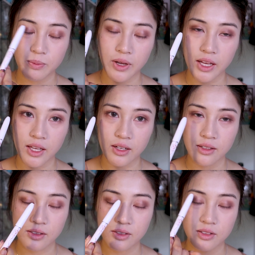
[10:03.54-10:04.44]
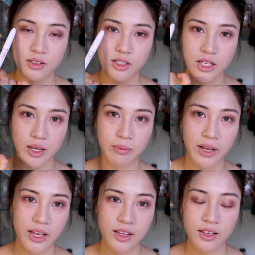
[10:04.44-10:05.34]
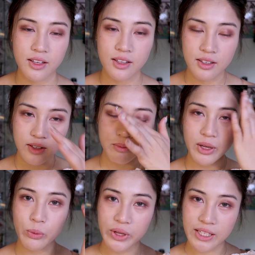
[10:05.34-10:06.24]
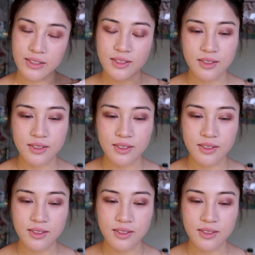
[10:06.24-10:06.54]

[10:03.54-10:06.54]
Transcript: just put in just like my wings.